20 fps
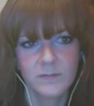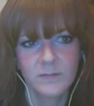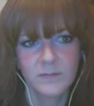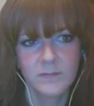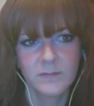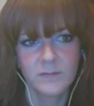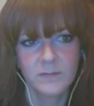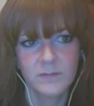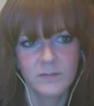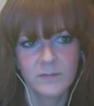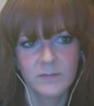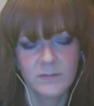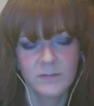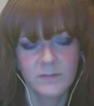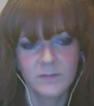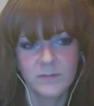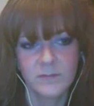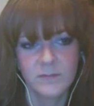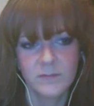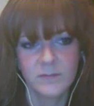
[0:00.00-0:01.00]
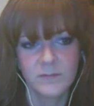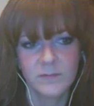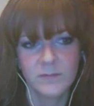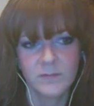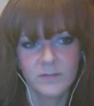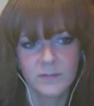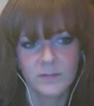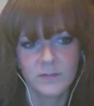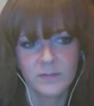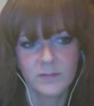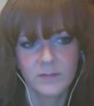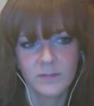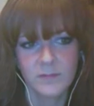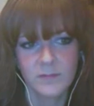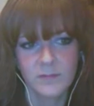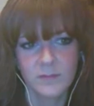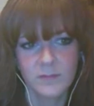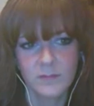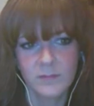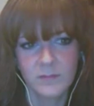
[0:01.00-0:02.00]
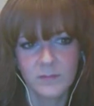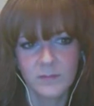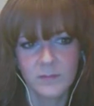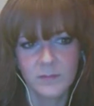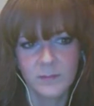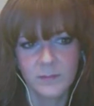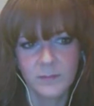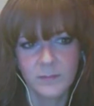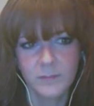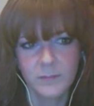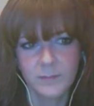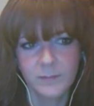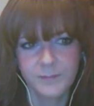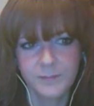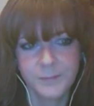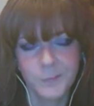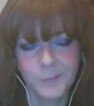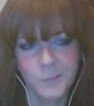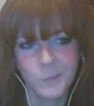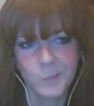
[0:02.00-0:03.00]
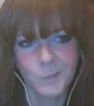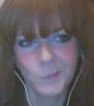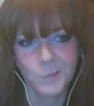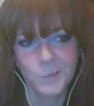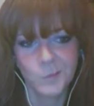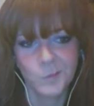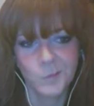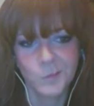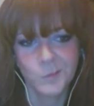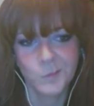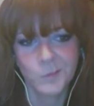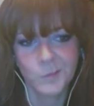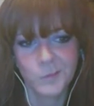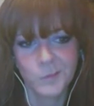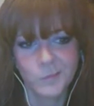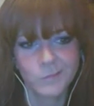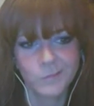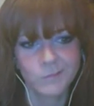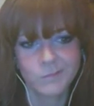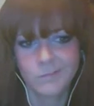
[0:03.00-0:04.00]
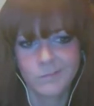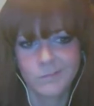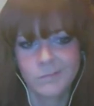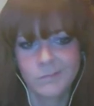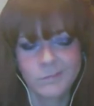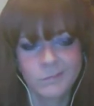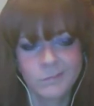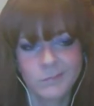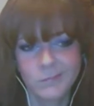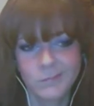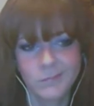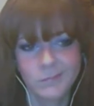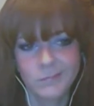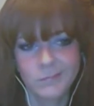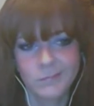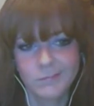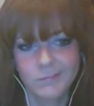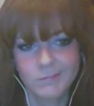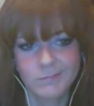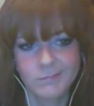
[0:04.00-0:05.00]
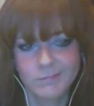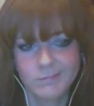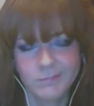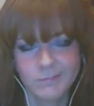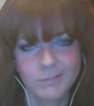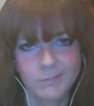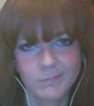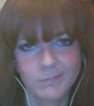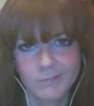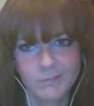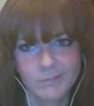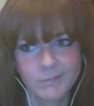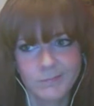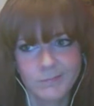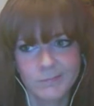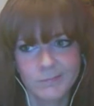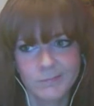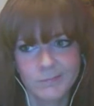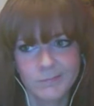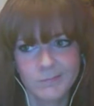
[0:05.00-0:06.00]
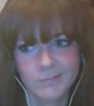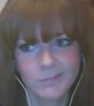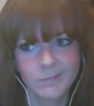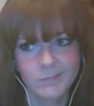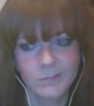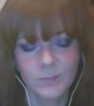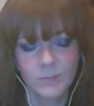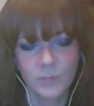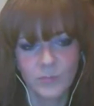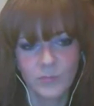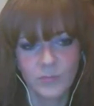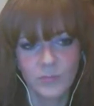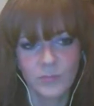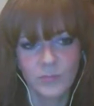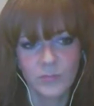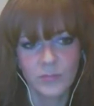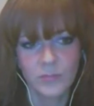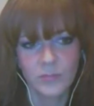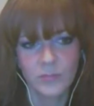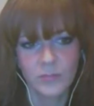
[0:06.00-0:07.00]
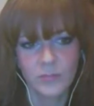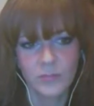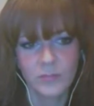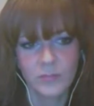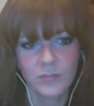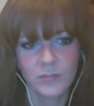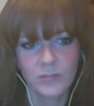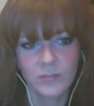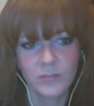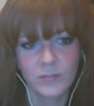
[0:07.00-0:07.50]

(silent)